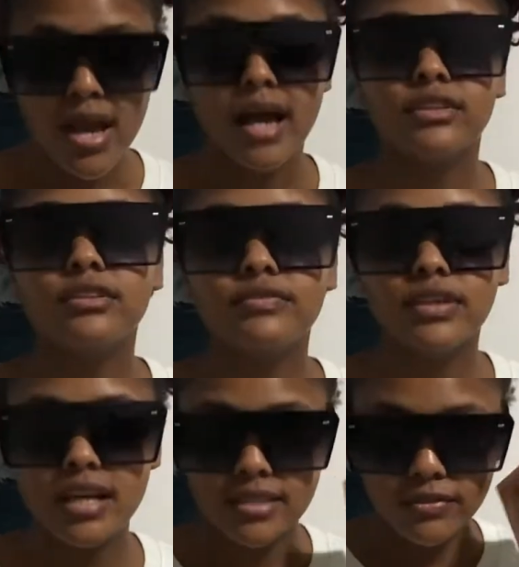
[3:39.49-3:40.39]
I don't know if you
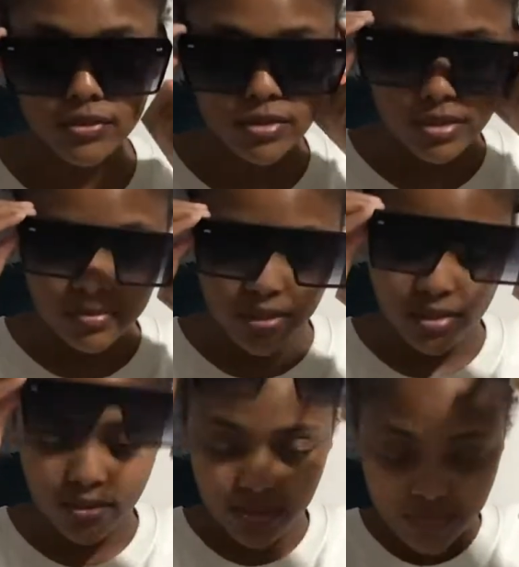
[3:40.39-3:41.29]
guys have noticed, let me
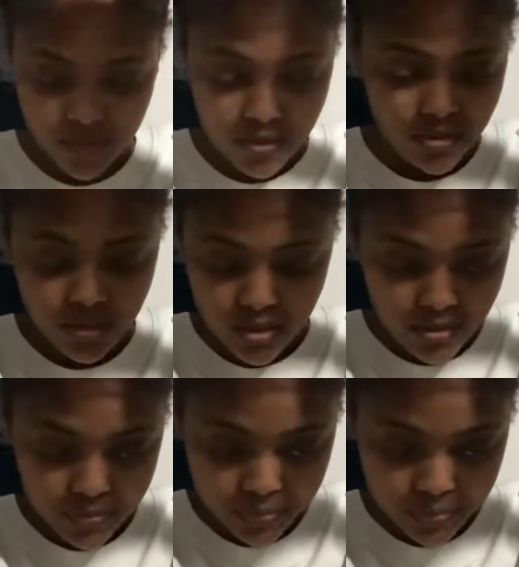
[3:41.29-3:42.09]
do this.